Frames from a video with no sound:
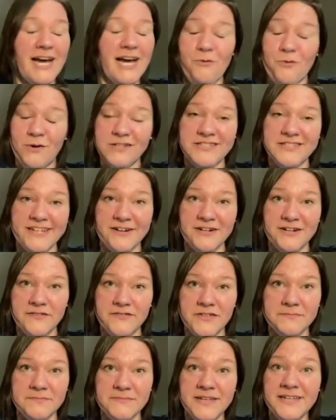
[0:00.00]
I was scared of
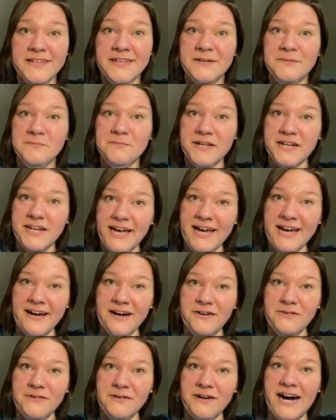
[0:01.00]
him, but
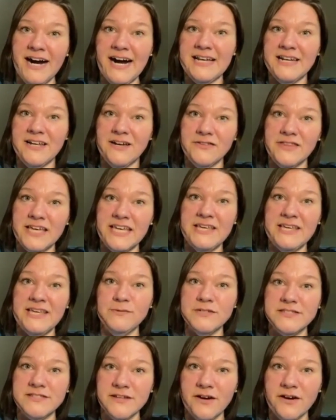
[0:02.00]
now I know that he
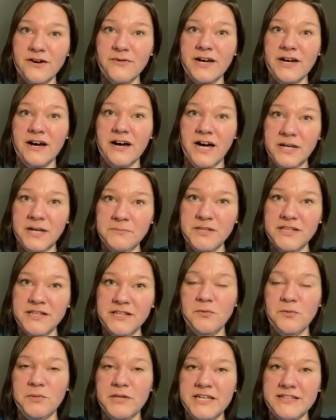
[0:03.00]
was so
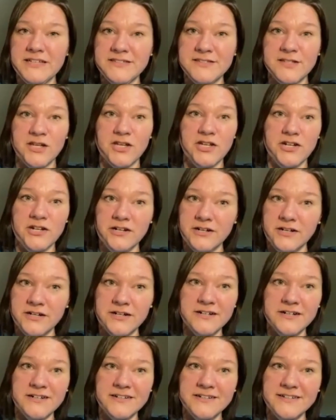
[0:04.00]
unbelievably
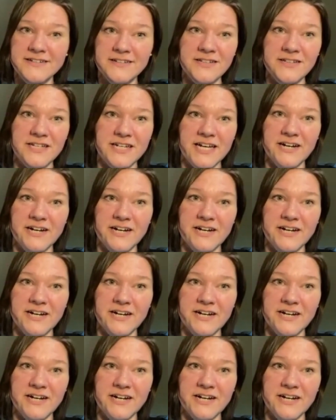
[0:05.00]
insecure, and